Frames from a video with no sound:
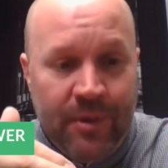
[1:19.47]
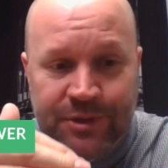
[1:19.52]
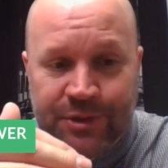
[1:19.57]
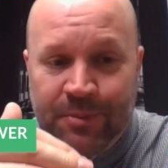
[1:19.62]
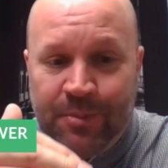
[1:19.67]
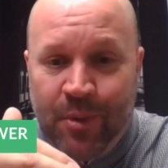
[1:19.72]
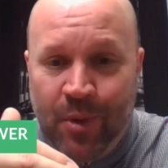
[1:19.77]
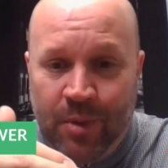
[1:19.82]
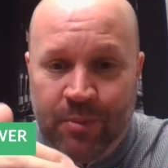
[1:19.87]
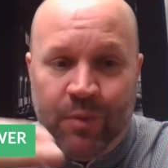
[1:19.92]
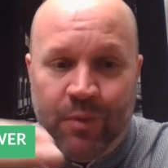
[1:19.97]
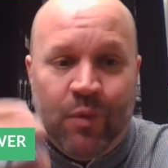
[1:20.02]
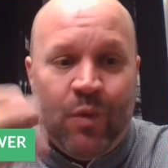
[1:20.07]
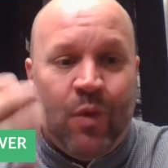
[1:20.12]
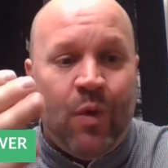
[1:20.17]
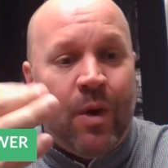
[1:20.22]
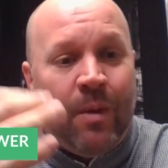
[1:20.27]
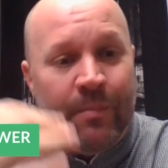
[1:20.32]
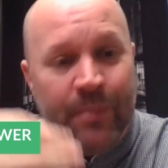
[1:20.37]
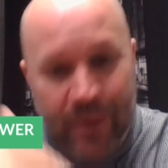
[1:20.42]

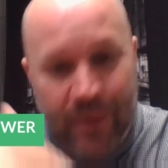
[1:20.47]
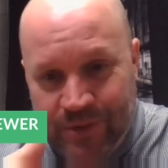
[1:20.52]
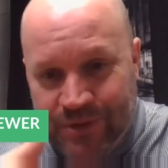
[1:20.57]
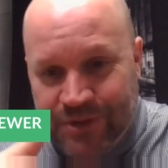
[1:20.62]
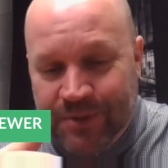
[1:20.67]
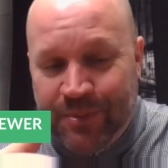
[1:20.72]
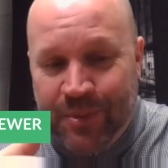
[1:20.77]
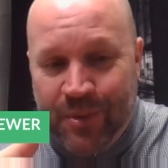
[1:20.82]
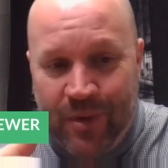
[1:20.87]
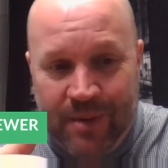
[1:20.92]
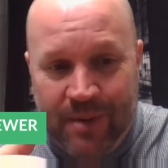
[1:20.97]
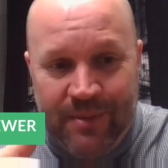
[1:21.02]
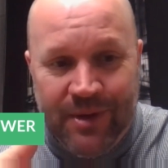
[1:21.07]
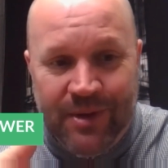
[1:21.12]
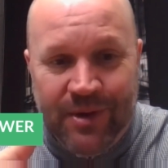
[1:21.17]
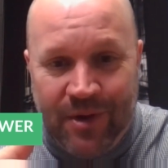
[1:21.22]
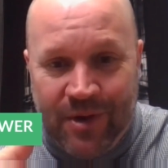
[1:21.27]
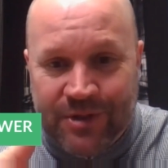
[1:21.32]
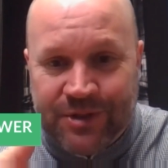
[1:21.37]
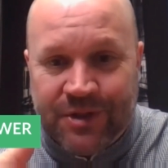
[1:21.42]
post-appointment warm,
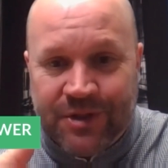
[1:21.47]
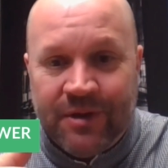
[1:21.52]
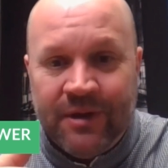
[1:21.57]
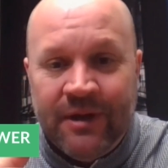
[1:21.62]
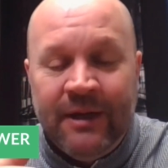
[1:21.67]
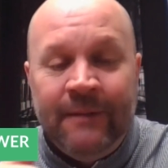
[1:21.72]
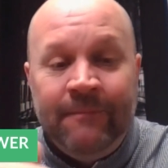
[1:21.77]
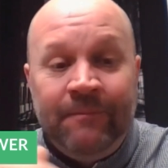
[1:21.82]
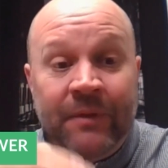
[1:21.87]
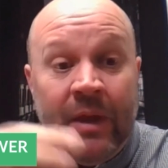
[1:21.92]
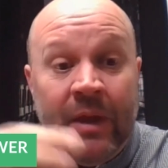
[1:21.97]
post-appointment nurture.